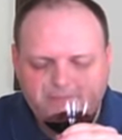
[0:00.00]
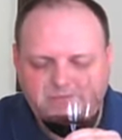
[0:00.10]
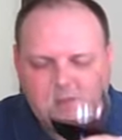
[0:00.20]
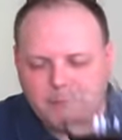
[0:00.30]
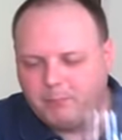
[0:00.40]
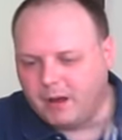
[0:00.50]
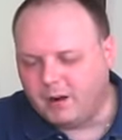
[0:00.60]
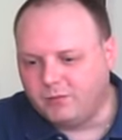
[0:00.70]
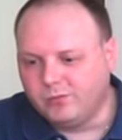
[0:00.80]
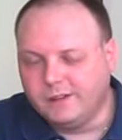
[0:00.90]
But that
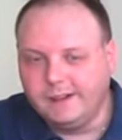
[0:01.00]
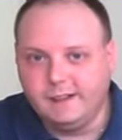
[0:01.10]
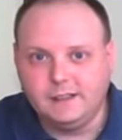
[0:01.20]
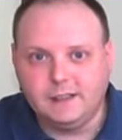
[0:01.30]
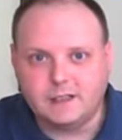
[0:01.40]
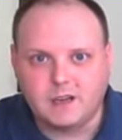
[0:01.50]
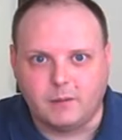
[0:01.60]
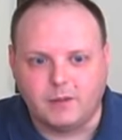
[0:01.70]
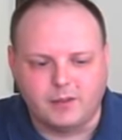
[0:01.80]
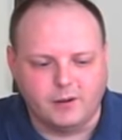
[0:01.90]
butter really is
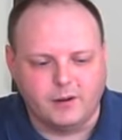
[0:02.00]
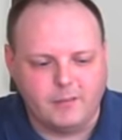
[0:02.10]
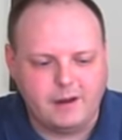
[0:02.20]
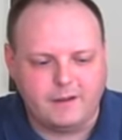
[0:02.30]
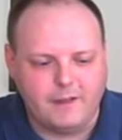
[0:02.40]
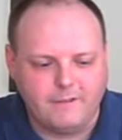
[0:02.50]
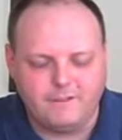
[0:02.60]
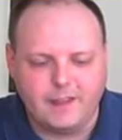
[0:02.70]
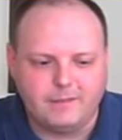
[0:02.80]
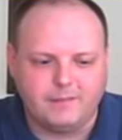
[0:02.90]
coming through. I mean,
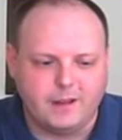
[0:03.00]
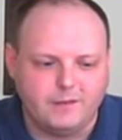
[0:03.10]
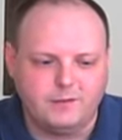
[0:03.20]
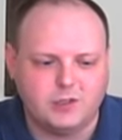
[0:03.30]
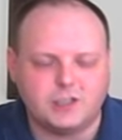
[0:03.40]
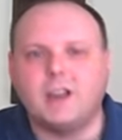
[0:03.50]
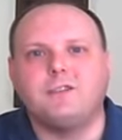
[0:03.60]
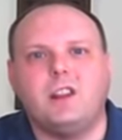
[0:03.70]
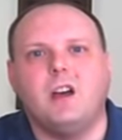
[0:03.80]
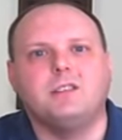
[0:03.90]
just
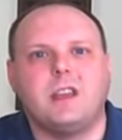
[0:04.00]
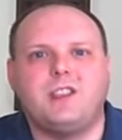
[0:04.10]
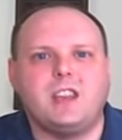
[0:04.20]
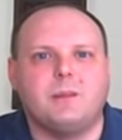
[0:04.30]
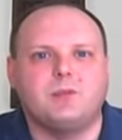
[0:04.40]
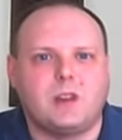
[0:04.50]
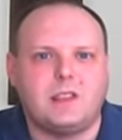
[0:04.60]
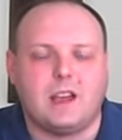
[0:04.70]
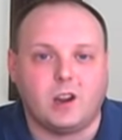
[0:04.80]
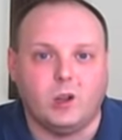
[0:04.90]
off the nose, I think I'm
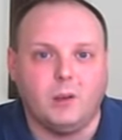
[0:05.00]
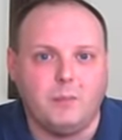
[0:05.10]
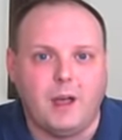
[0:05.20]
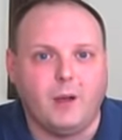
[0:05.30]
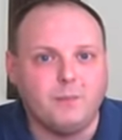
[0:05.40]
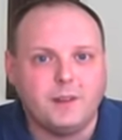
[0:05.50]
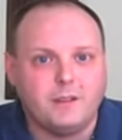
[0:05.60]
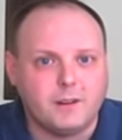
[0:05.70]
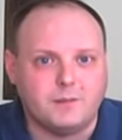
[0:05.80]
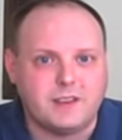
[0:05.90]
drinking that Colombelle
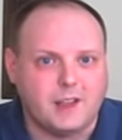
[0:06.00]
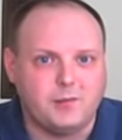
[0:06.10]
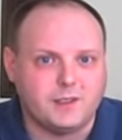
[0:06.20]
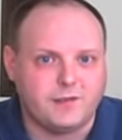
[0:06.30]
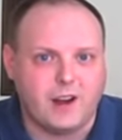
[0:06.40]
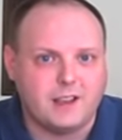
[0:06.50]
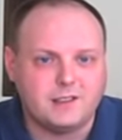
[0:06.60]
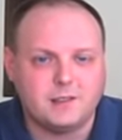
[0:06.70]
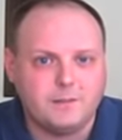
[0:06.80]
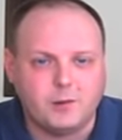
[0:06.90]
from Southwest France.